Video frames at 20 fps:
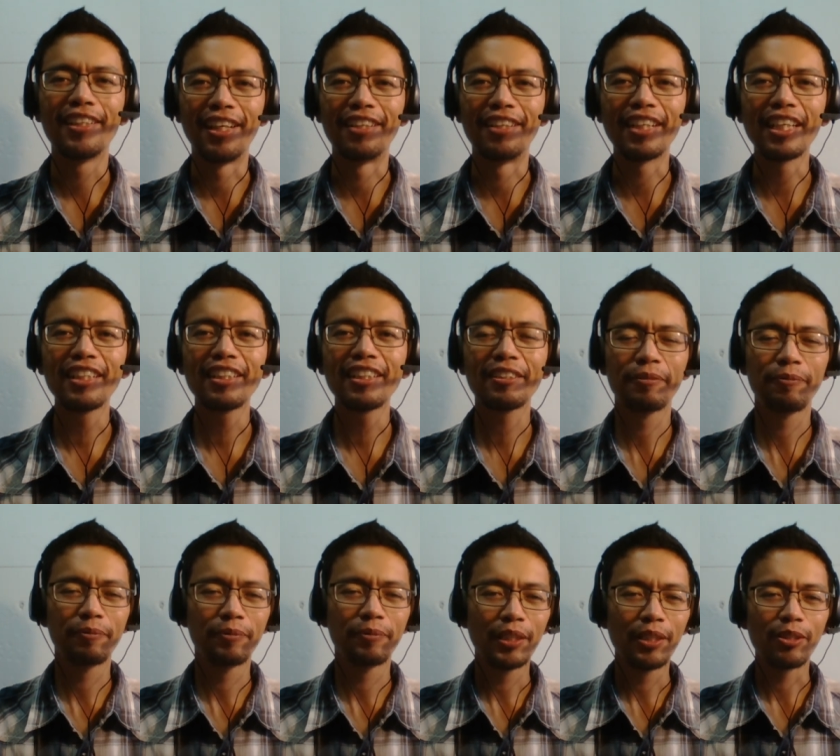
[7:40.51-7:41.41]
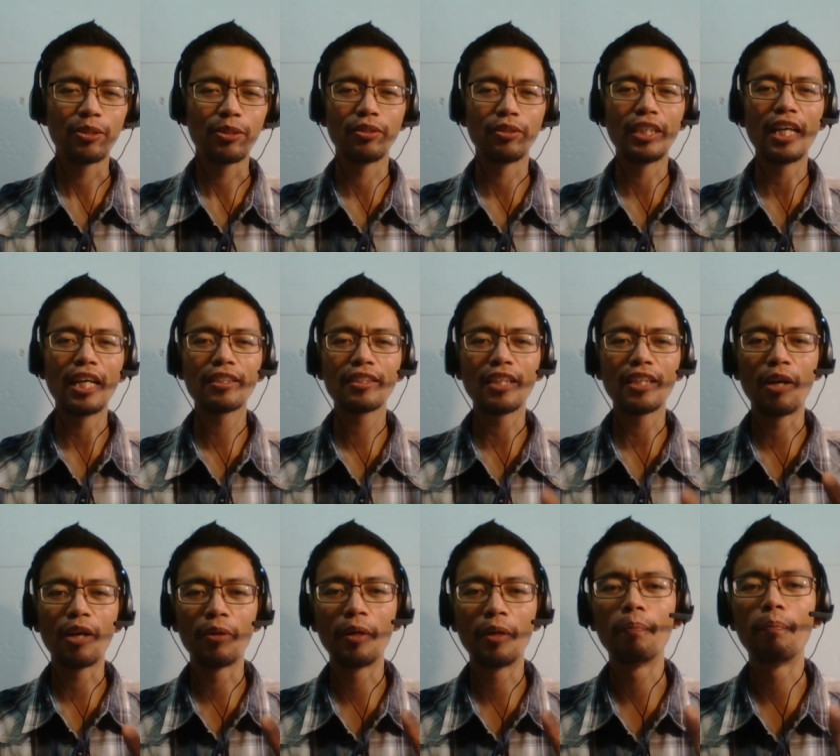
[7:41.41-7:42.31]
All right? So that's
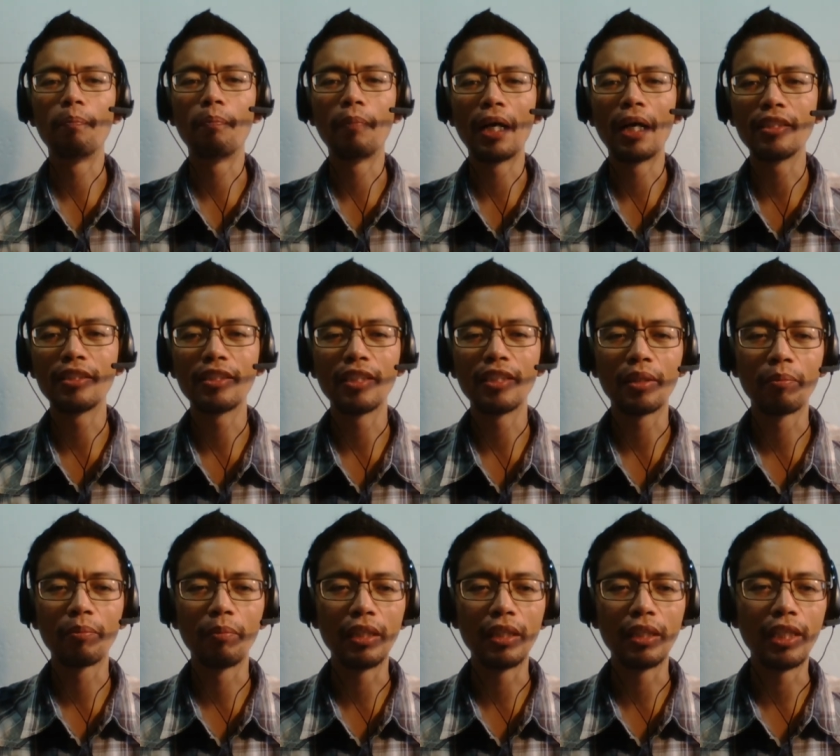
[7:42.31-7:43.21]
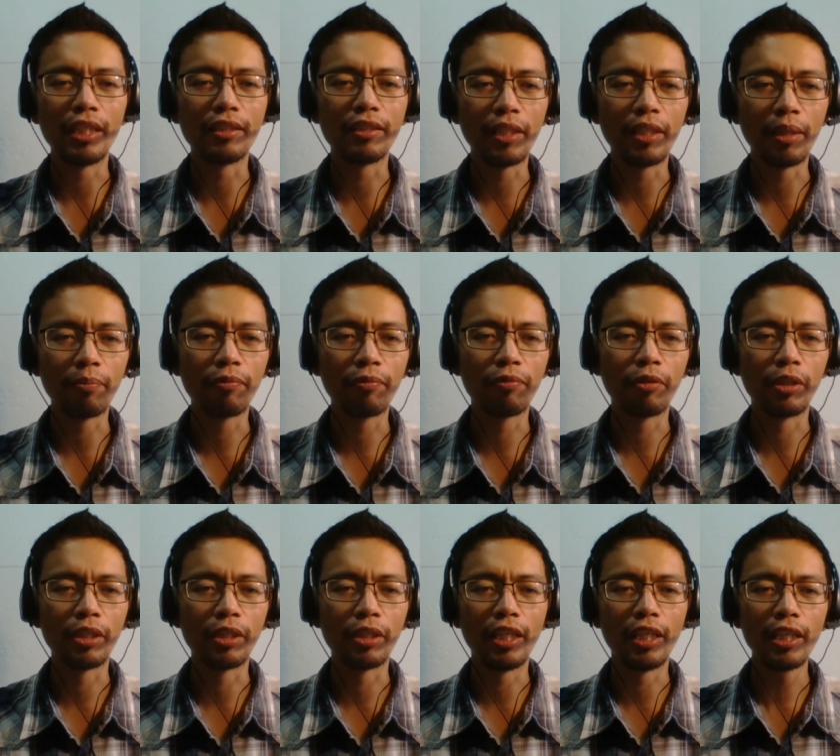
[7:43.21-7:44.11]
our Mindset Monday tip
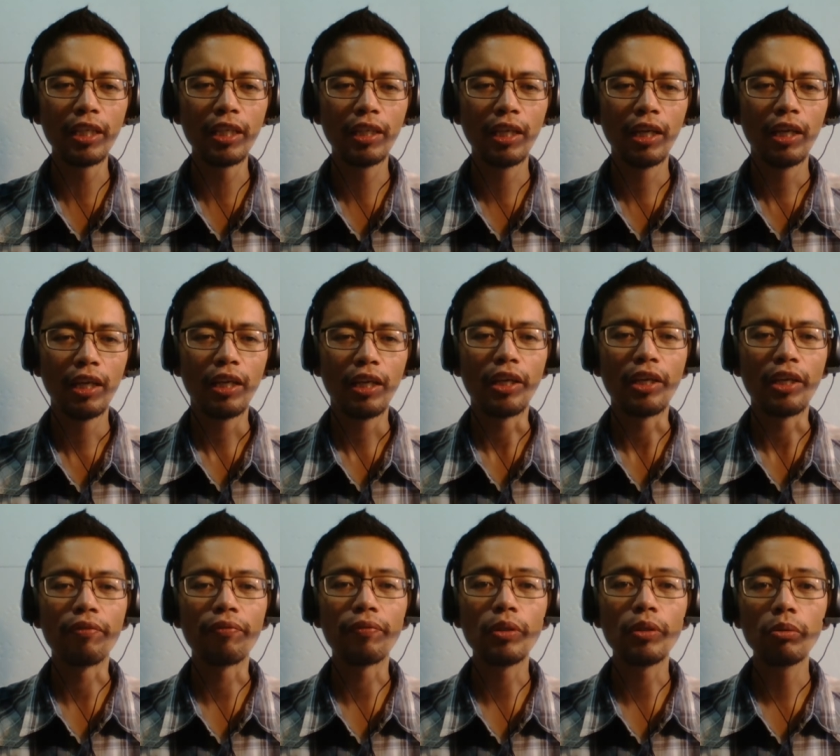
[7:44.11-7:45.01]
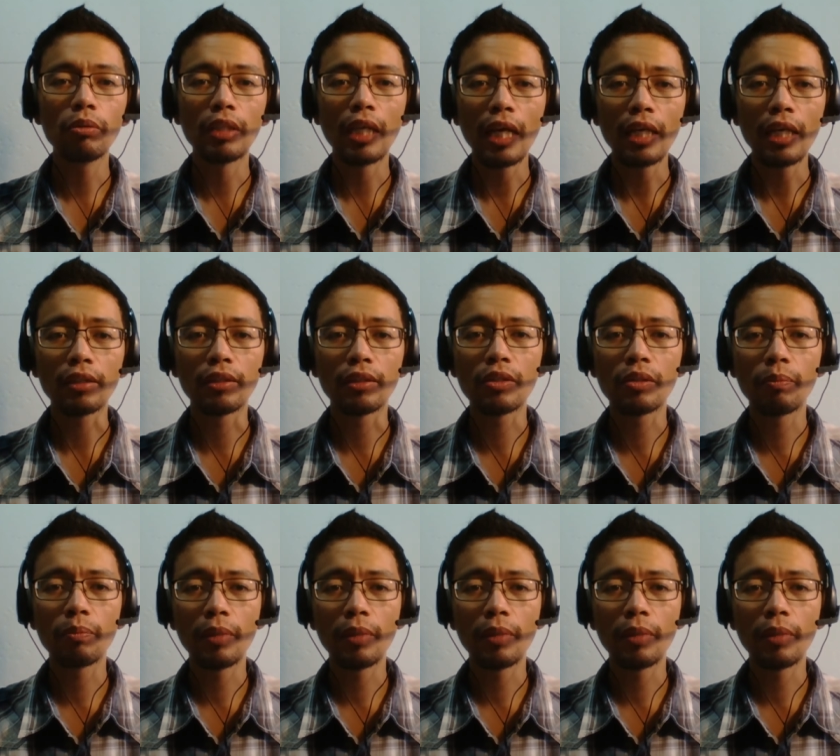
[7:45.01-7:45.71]
for today. If you like this